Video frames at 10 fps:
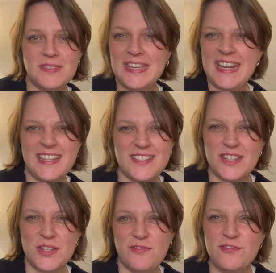getting
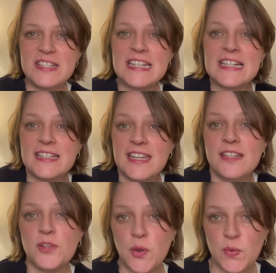to physically
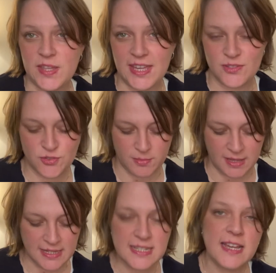know the instrument.